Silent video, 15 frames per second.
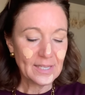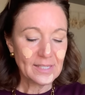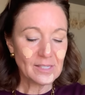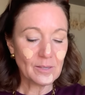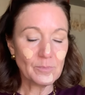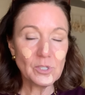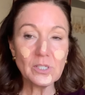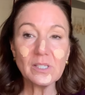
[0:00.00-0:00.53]
So
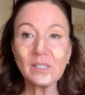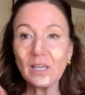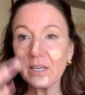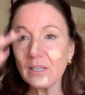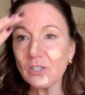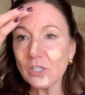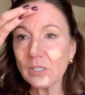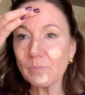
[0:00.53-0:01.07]
I'm just gonna
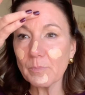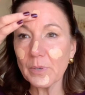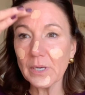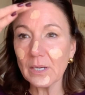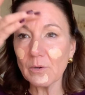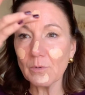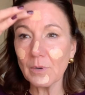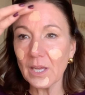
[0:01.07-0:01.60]
put
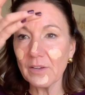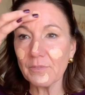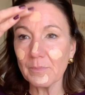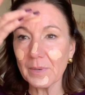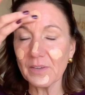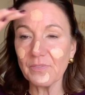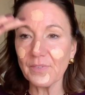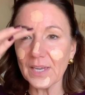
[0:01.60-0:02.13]
it all over
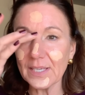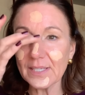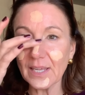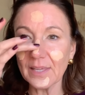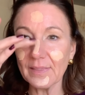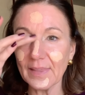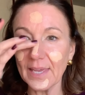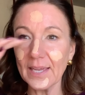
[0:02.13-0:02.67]
my face
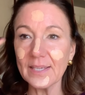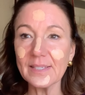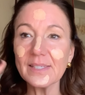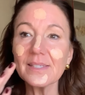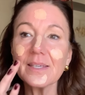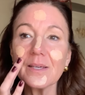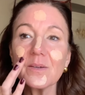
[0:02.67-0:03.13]
like this.